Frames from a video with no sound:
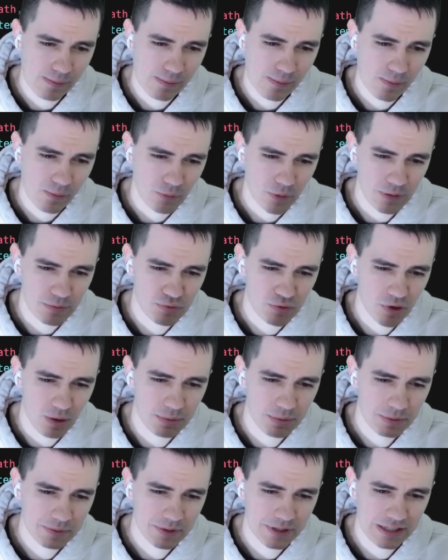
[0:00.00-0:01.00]
we
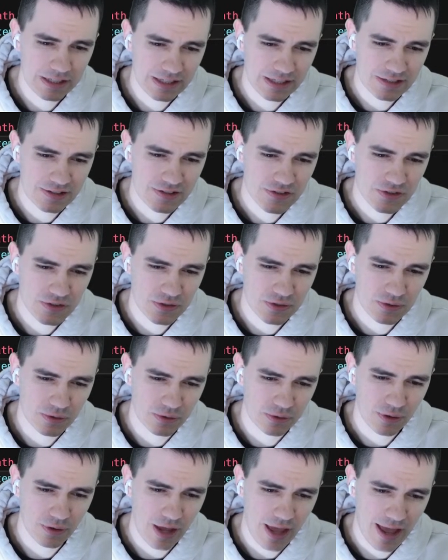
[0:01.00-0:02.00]
probably need
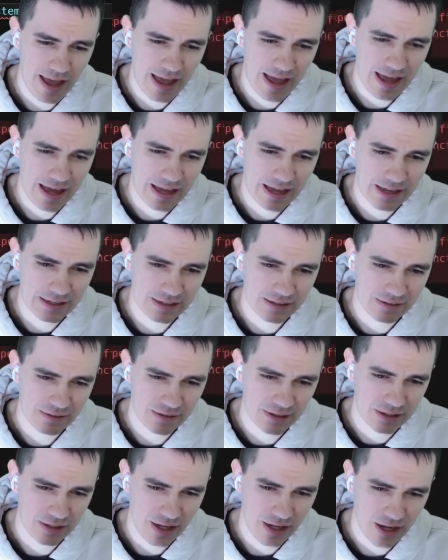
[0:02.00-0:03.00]
to add
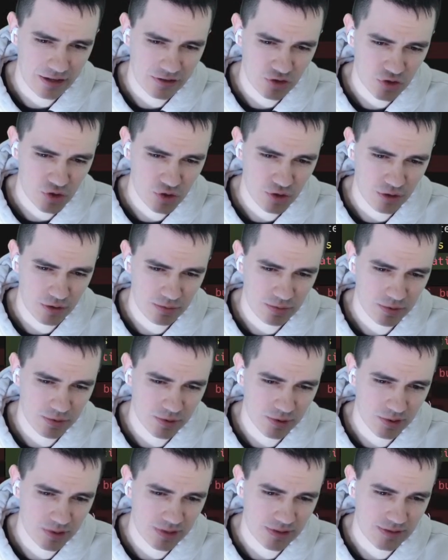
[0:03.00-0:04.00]
an entry
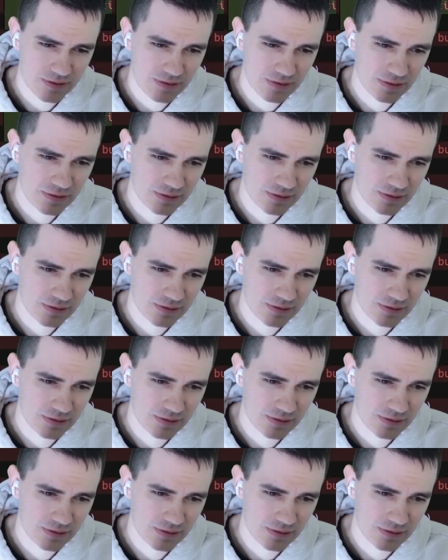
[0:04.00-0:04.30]
point.